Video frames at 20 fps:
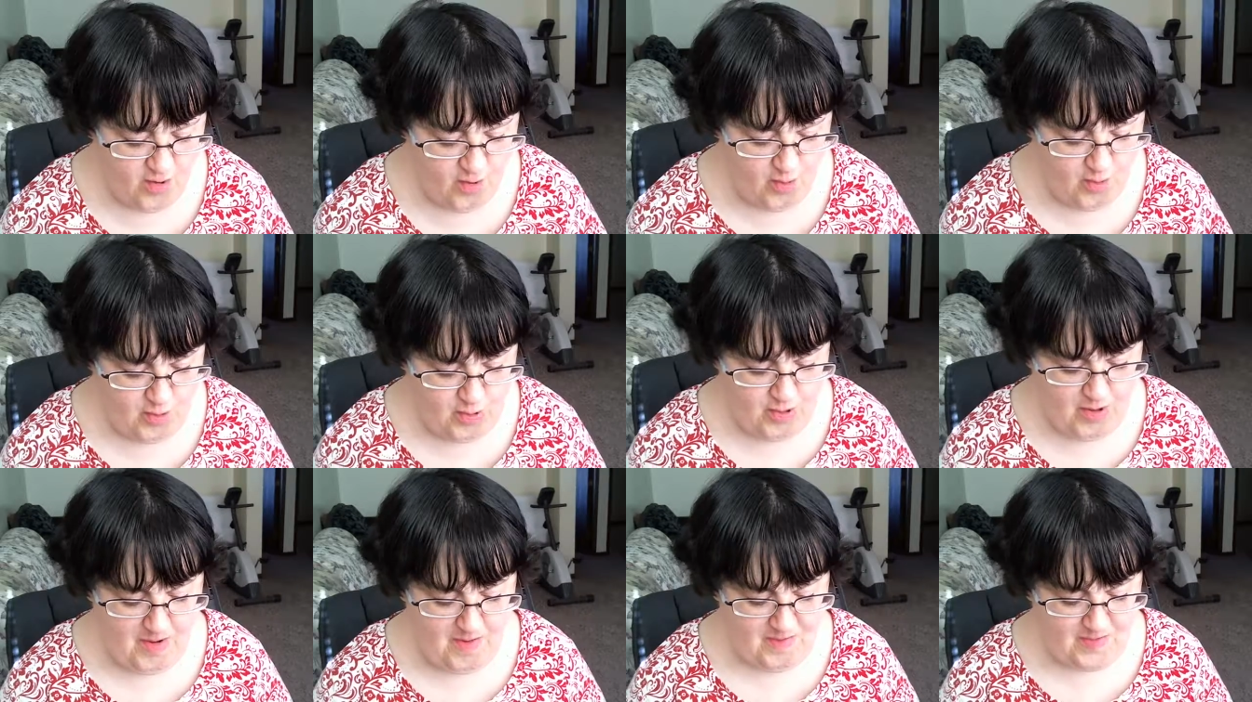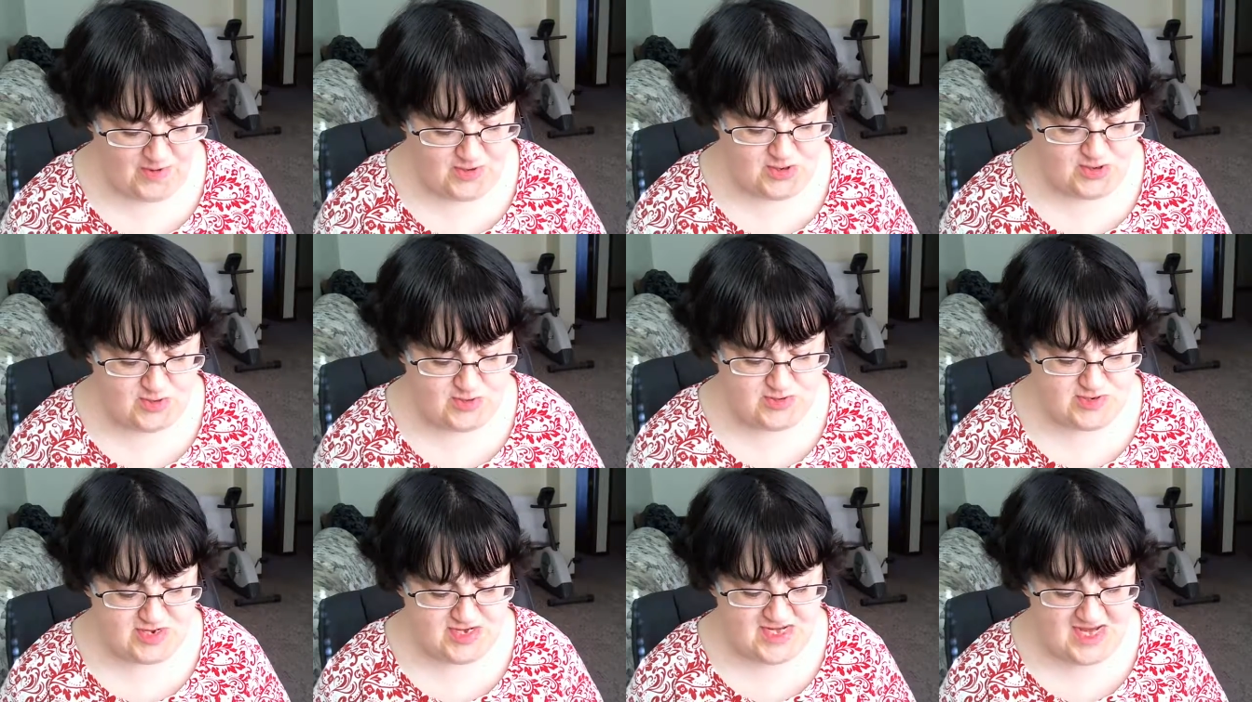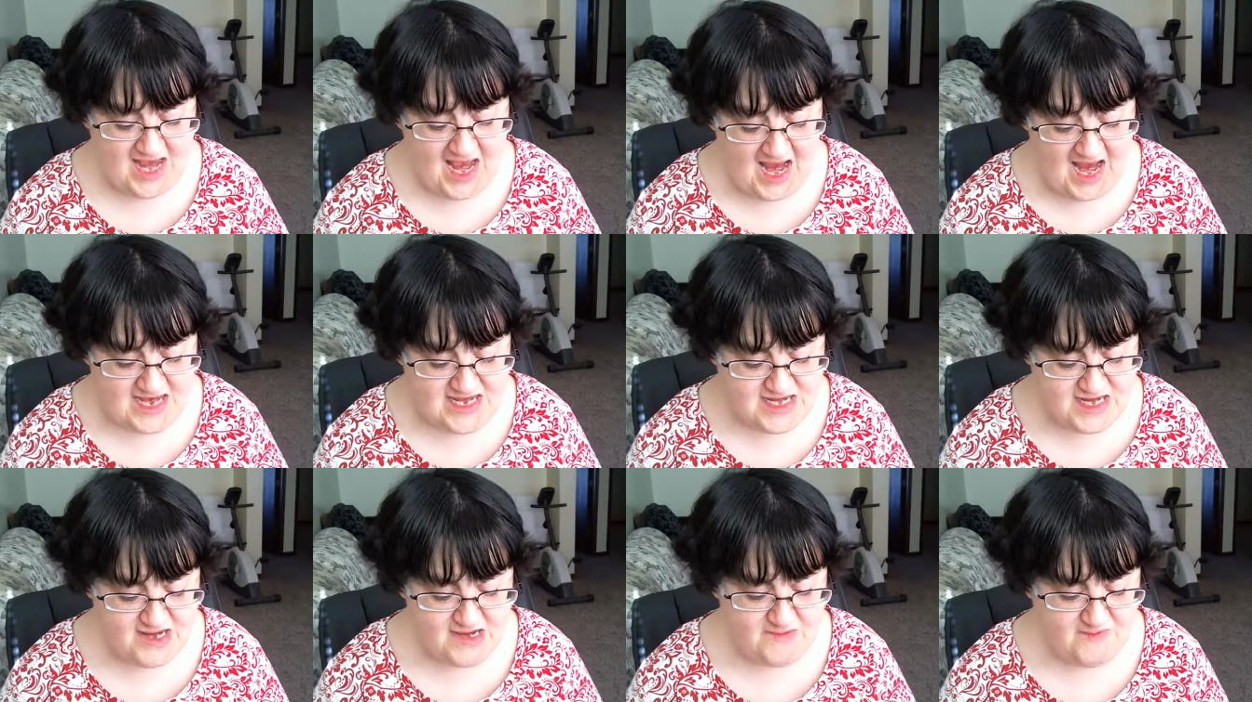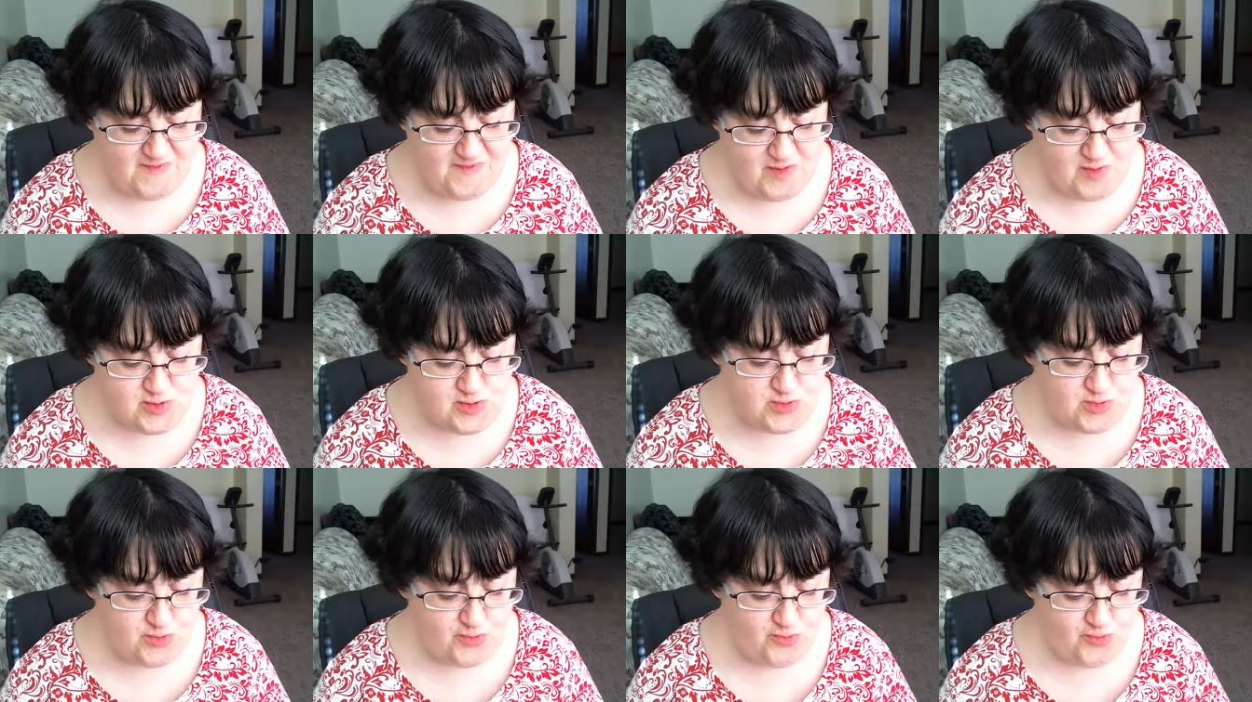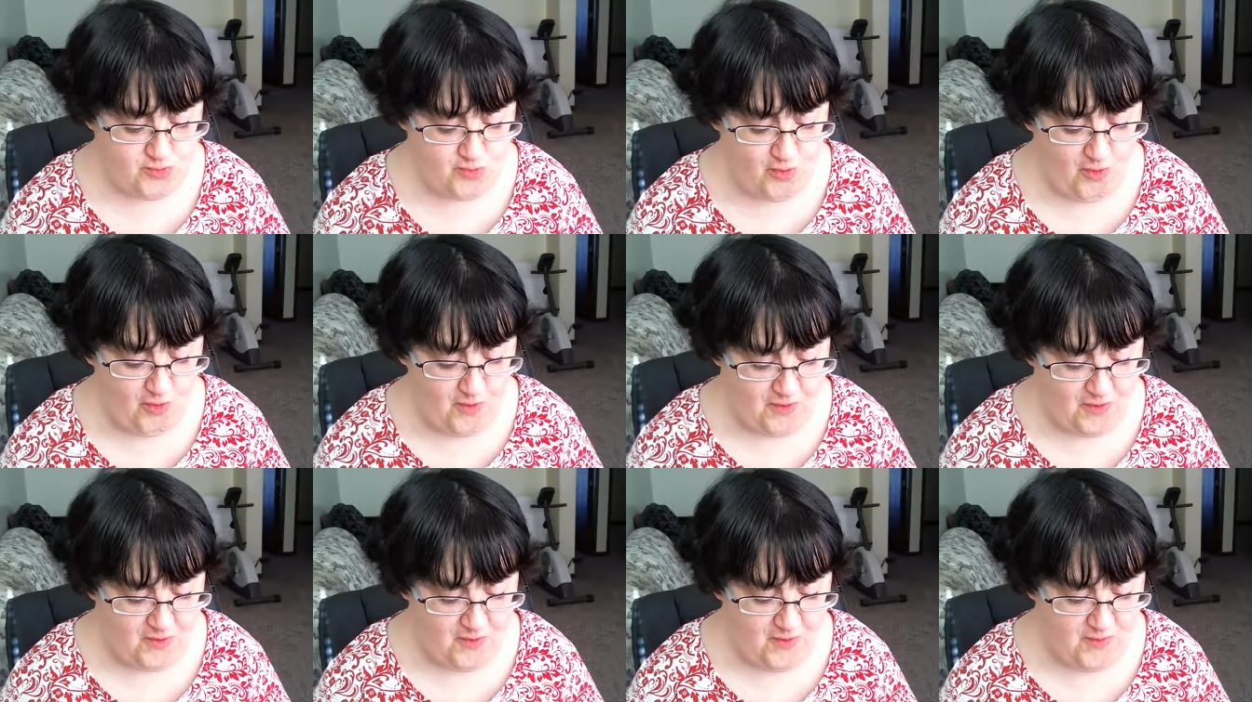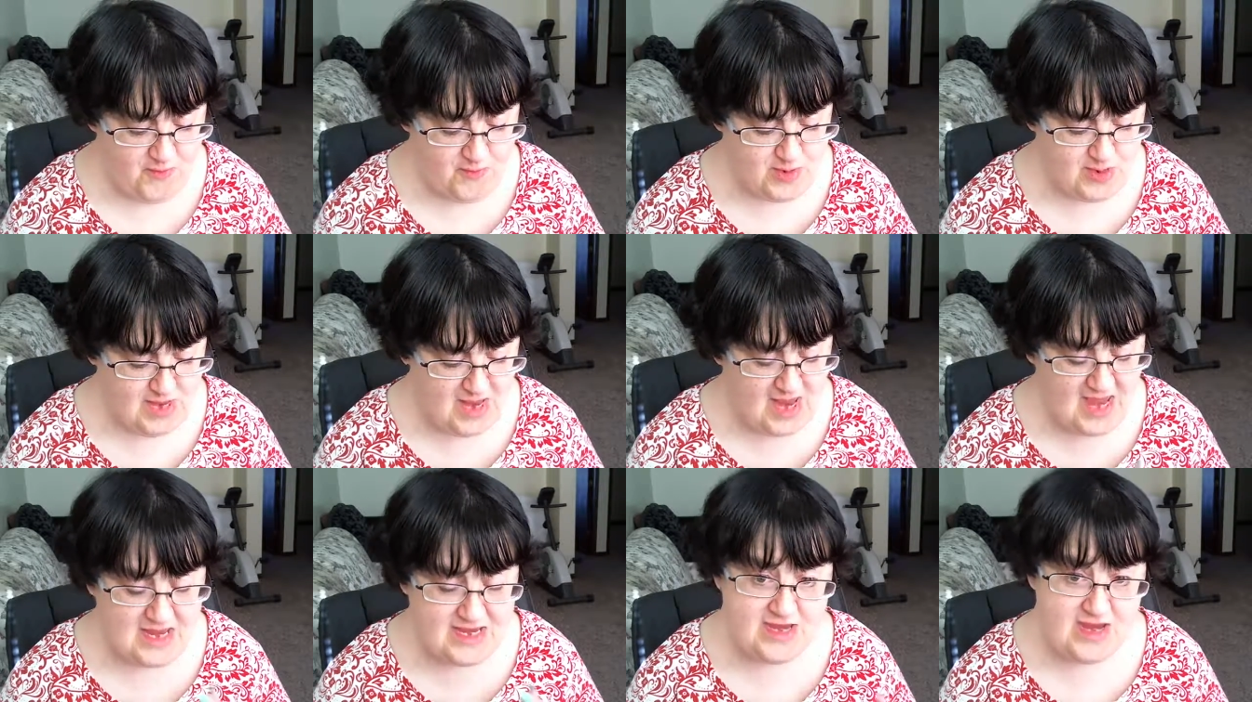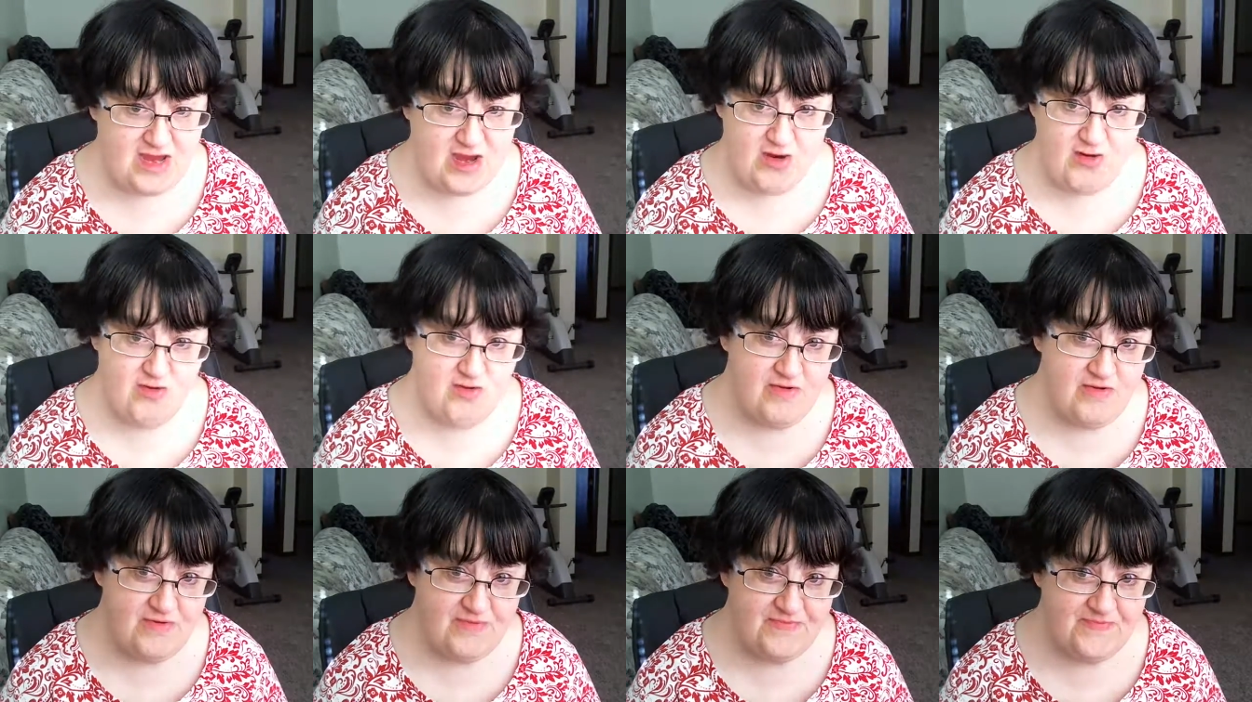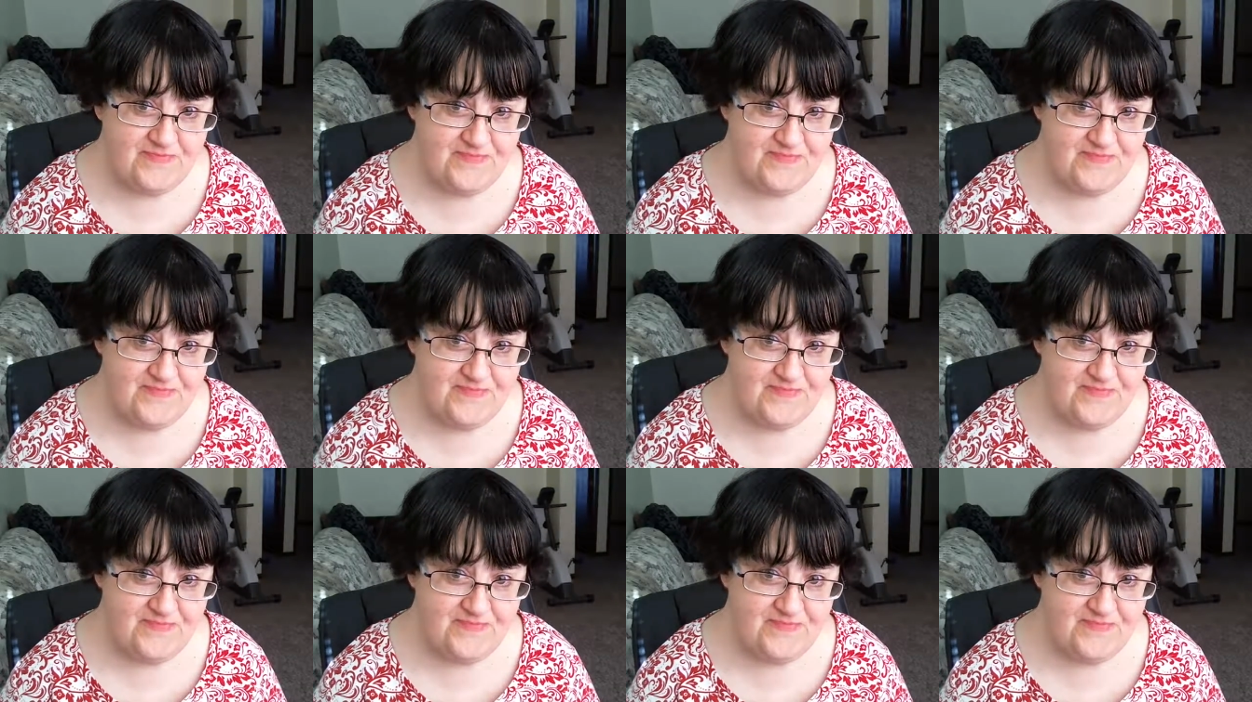Are you able to detect spiritual growth over the last year?